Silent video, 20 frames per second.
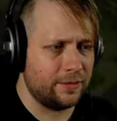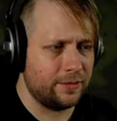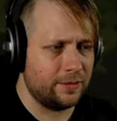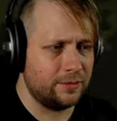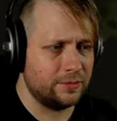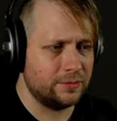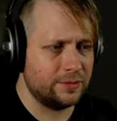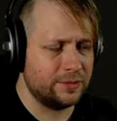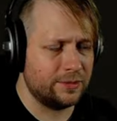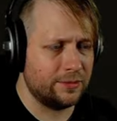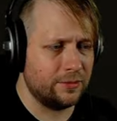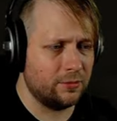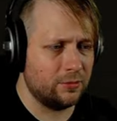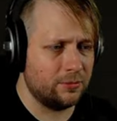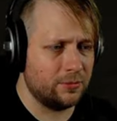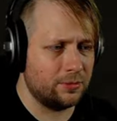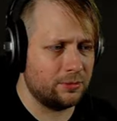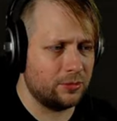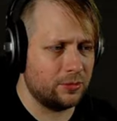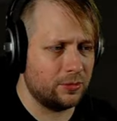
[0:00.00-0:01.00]
don't seem to
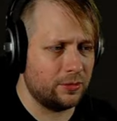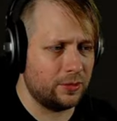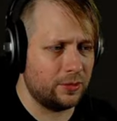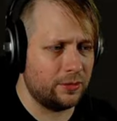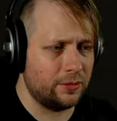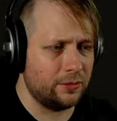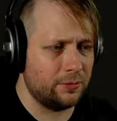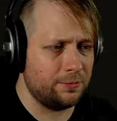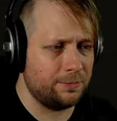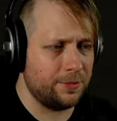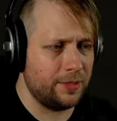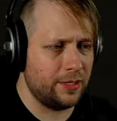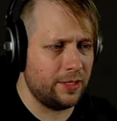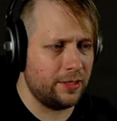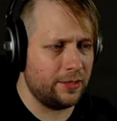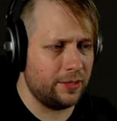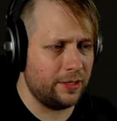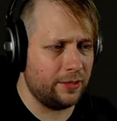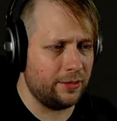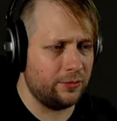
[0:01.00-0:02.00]
remember there
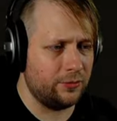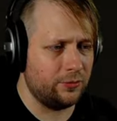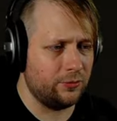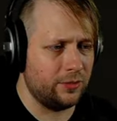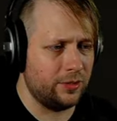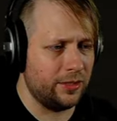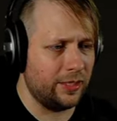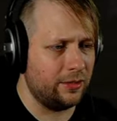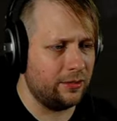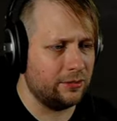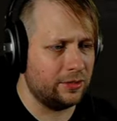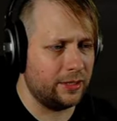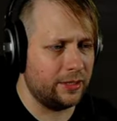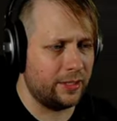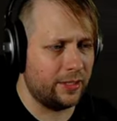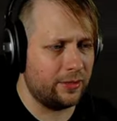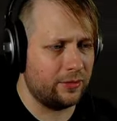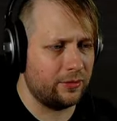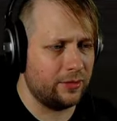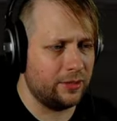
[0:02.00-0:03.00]
being a green outline
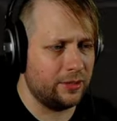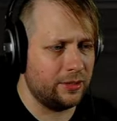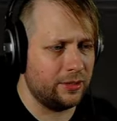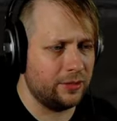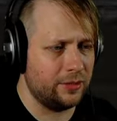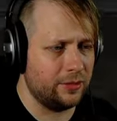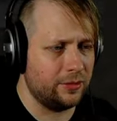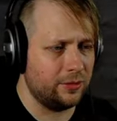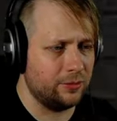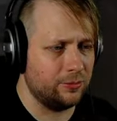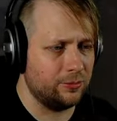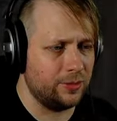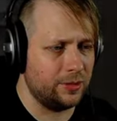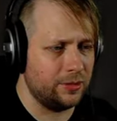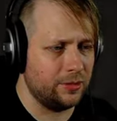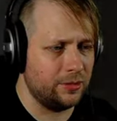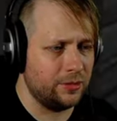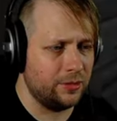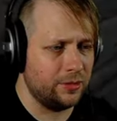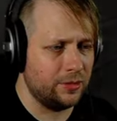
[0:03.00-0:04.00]
area in here, but
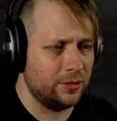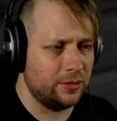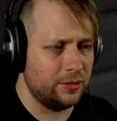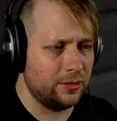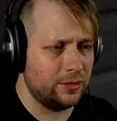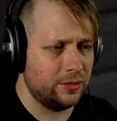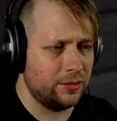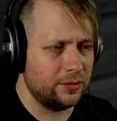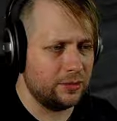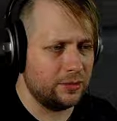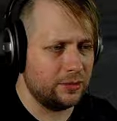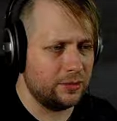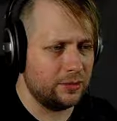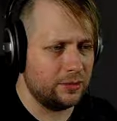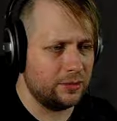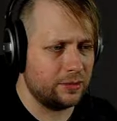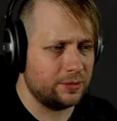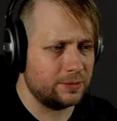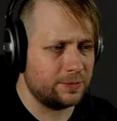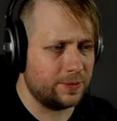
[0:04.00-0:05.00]

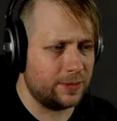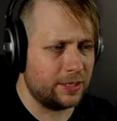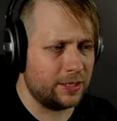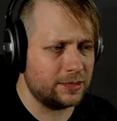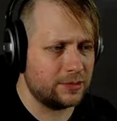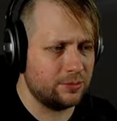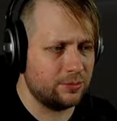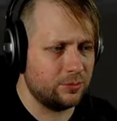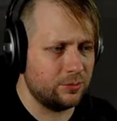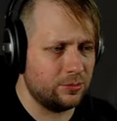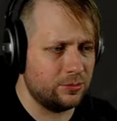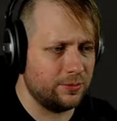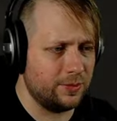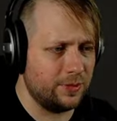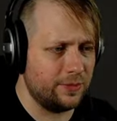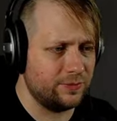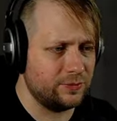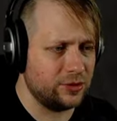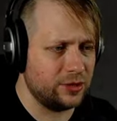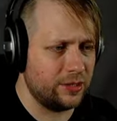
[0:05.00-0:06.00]
possible it may
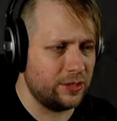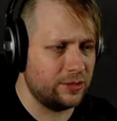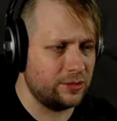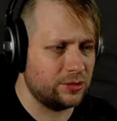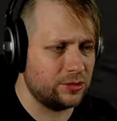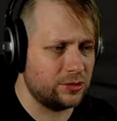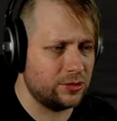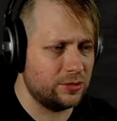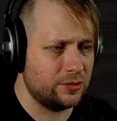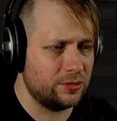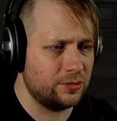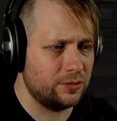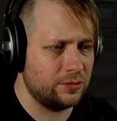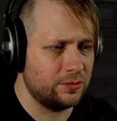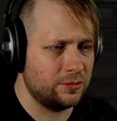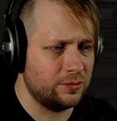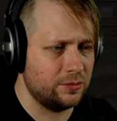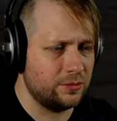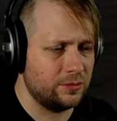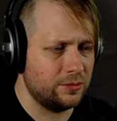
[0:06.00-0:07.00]
have changed.
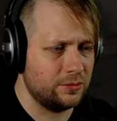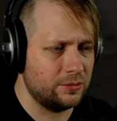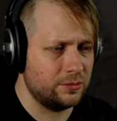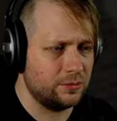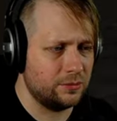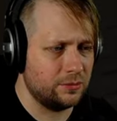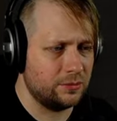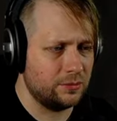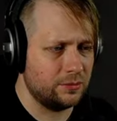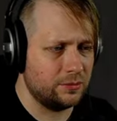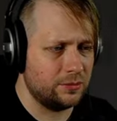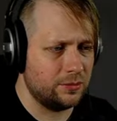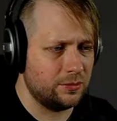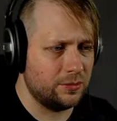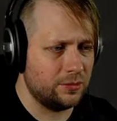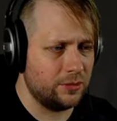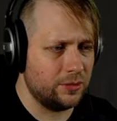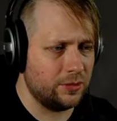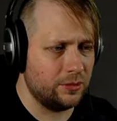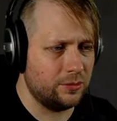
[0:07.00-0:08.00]

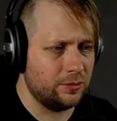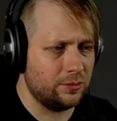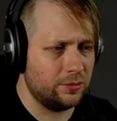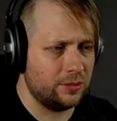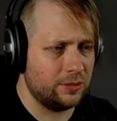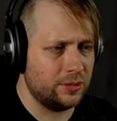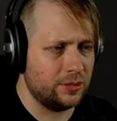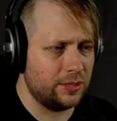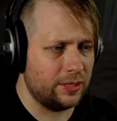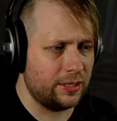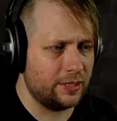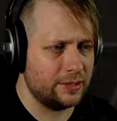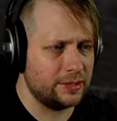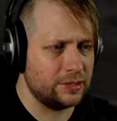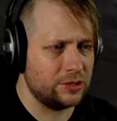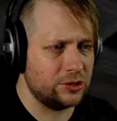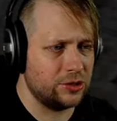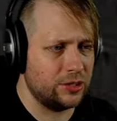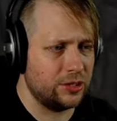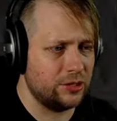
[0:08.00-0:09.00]
No, it
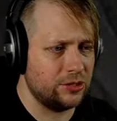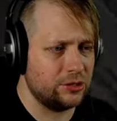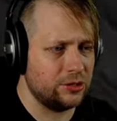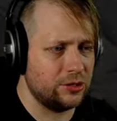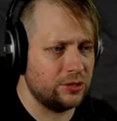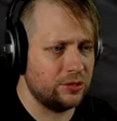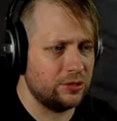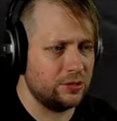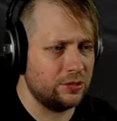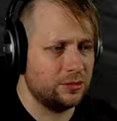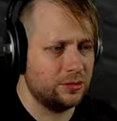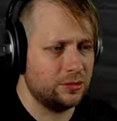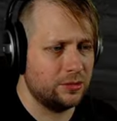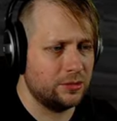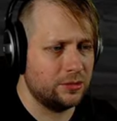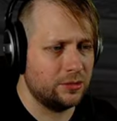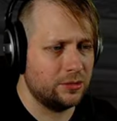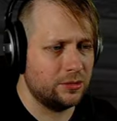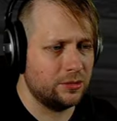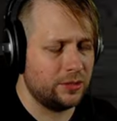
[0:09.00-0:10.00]
hasn't changed.
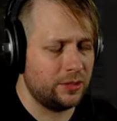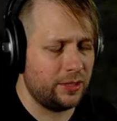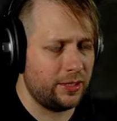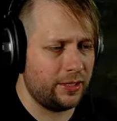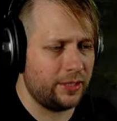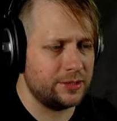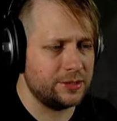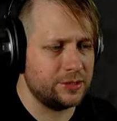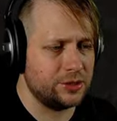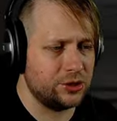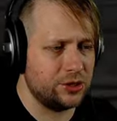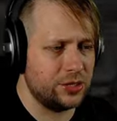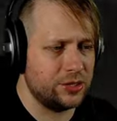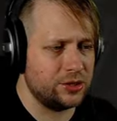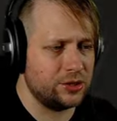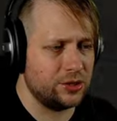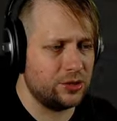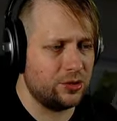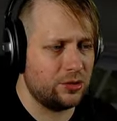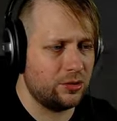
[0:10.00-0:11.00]
Hasn't
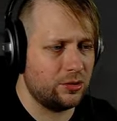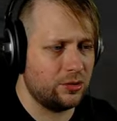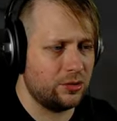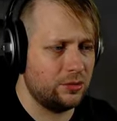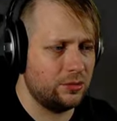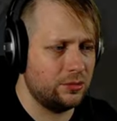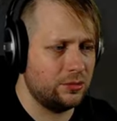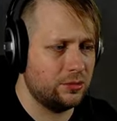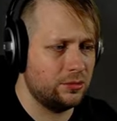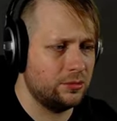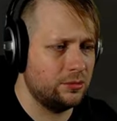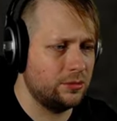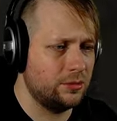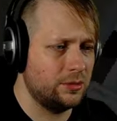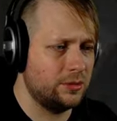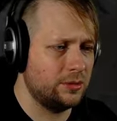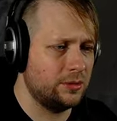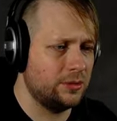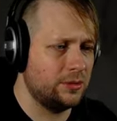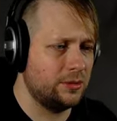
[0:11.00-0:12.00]
changed at all.
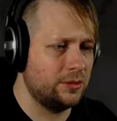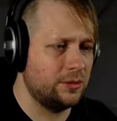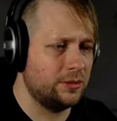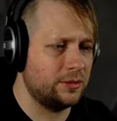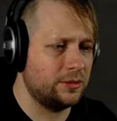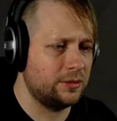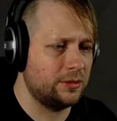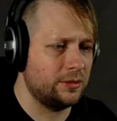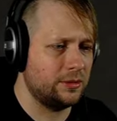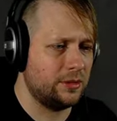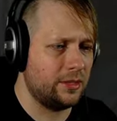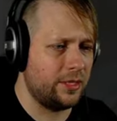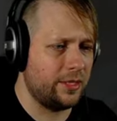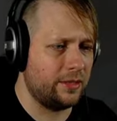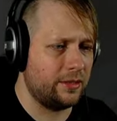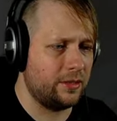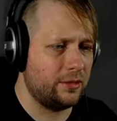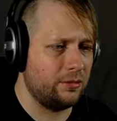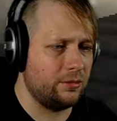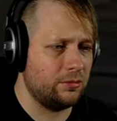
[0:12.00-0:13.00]

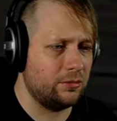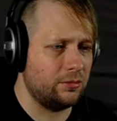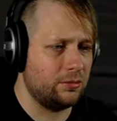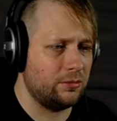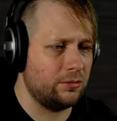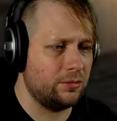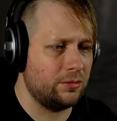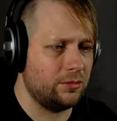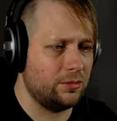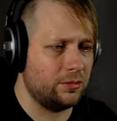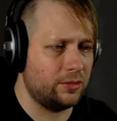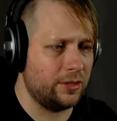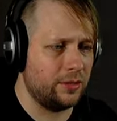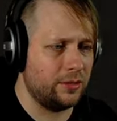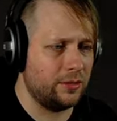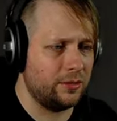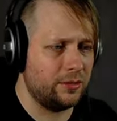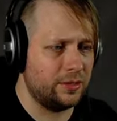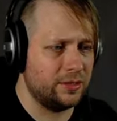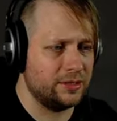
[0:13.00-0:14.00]
Can't... Okay,
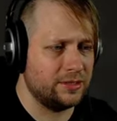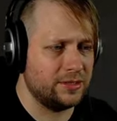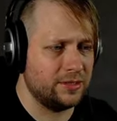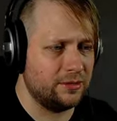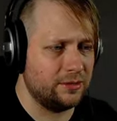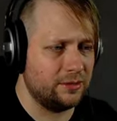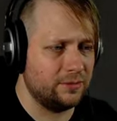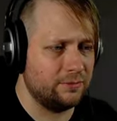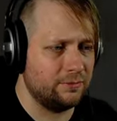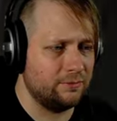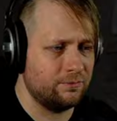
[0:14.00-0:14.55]
nothing in the ceiling.